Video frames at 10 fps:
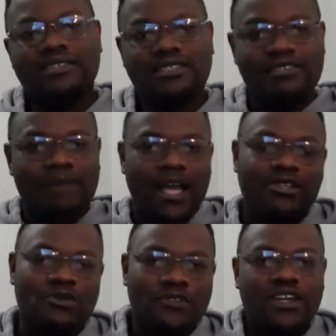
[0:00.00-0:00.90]

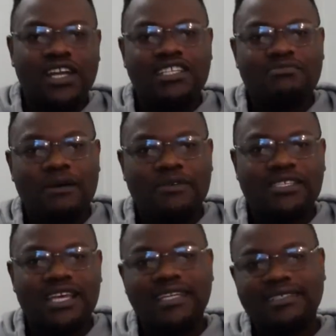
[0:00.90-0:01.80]
demise of the Great Zimbabwe
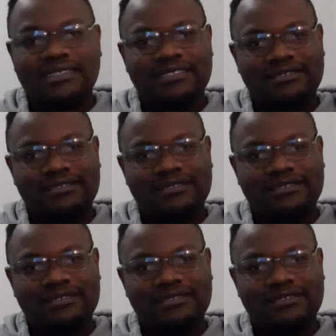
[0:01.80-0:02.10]
State.